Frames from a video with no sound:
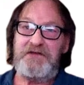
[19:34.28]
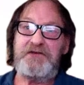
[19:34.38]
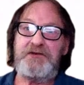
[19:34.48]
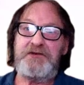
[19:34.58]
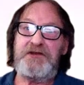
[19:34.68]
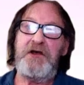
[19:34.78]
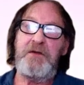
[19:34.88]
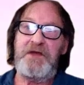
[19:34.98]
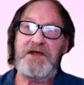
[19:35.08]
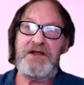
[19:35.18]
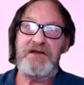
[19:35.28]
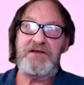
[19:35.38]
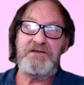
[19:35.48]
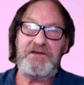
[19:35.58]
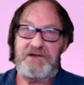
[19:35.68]
says, you see how big it
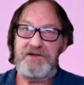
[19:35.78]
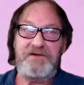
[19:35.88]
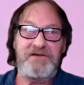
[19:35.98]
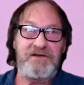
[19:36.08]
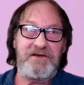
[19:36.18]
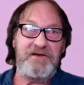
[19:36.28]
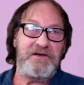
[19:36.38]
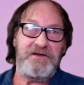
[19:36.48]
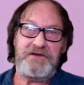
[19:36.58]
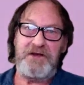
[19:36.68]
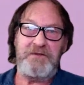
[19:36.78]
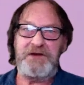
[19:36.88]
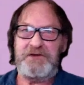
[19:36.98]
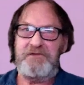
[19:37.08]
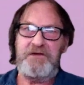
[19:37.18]
is? See how
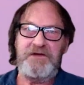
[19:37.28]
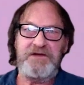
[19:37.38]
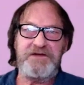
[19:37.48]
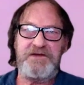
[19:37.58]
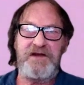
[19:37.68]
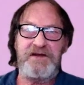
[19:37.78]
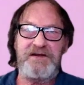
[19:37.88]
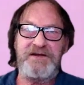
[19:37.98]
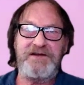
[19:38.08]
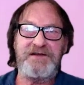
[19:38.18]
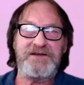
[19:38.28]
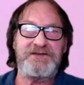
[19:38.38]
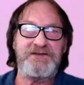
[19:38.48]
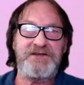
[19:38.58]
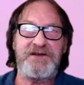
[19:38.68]
much fuel it's got? It'll
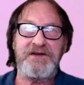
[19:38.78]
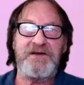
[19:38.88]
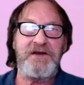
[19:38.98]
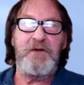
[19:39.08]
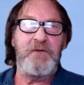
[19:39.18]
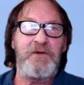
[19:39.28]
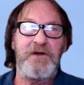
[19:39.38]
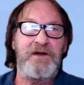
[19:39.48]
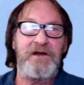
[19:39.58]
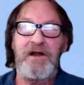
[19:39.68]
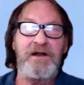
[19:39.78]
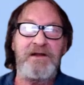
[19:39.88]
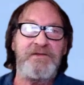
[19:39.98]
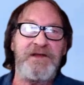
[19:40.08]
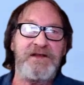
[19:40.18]
get you there. Well, all
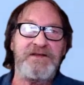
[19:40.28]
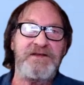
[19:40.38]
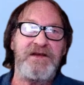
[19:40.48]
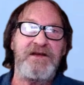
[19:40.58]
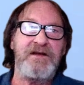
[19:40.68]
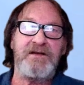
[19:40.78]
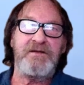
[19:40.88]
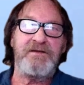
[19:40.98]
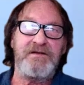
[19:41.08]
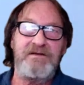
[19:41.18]
of that's gone.